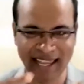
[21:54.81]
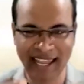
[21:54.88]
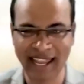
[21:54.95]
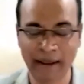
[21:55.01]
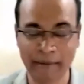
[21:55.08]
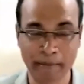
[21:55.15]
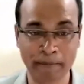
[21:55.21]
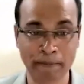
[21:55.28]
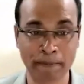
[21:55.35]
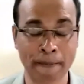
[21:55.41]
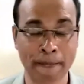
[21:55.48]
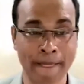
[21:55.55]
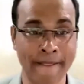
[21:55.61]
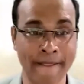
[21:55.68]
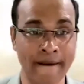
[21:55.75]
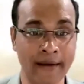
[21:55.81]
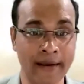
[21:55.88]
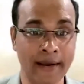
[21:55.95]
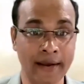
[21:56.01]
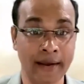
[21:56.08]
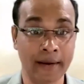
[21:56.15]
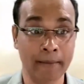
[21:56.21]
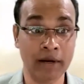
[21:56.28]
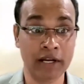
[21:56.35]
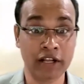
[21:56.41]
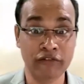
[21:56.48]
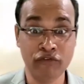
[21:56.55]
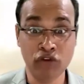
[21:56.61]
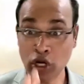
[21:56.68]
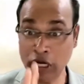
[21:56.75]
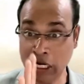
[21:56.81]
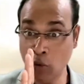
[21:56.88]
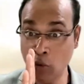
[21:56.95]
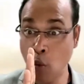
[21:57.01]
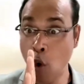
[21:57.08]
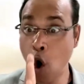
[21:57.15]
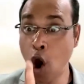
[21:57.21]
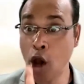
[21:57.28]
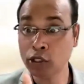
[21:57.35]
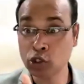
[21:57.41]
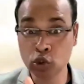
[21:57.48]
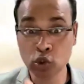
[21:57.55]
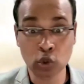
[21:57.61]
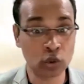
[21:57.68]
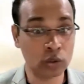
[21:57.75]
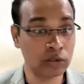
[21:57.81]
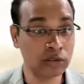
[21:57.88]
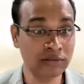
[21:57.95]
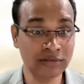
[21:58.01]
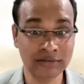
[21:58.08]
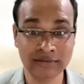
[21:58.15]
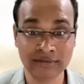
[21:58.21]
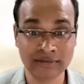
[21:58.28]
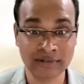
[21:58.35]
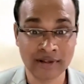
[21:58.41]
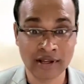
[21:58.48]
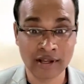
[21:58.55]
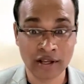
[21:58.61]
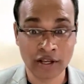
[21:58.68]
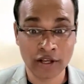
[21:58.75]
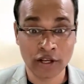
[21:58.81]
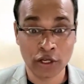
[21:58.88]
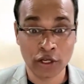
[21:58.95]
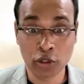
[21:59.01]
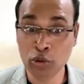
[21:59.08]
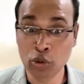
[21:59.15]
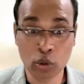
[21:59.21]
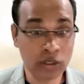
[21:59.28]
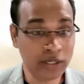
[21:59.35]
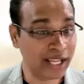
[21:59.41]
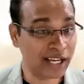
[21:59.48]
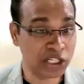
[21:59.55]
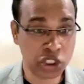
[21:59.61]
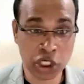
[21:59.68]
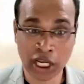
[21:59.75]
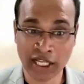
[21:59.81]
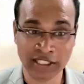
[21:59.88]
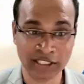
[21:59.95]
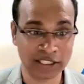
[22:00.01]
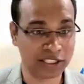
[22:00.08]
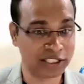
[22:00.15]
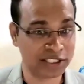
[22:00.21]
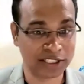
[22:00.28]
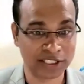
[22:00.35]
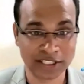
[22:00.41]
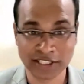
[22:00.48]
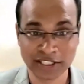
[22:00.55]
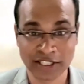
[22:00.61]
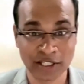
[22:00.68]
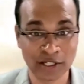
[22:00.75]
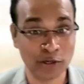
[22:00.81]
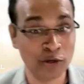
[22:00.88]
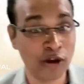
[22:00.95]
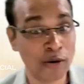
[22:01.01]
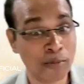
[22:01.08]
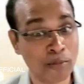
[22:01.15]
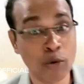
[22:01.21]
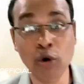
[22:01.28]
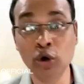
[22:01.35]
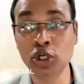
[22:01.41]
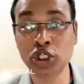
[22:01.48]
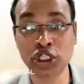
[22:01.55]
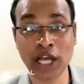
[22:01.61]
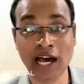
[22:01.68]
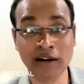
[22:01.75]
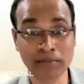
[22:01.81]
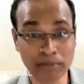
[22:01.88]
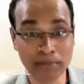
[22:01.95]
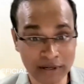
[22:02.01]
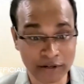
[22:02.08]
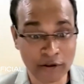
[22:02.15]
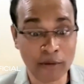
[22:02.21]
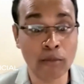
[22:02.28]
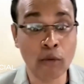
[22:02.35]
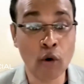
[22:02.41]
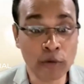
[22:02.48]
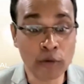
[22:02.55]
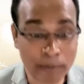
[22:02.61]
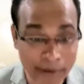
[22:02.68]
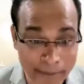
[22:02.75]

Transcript: game. But if you're in a war zone, you don't take a chance. You're more sharper. You're more